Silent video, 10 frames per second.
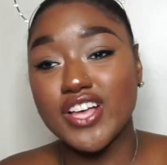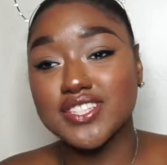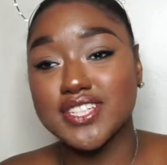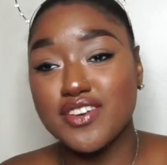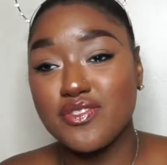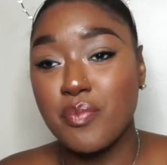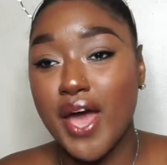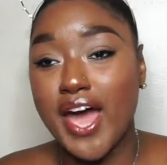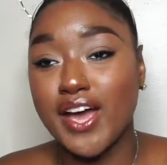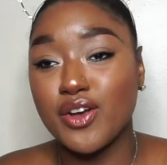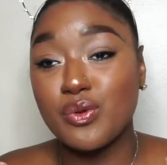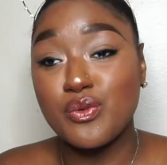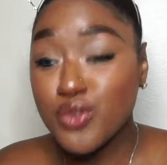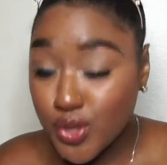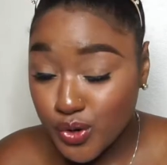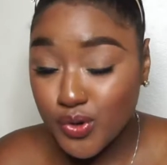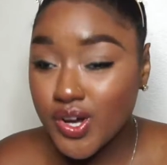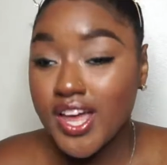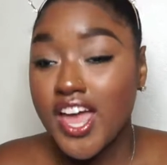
Fest gift bag review.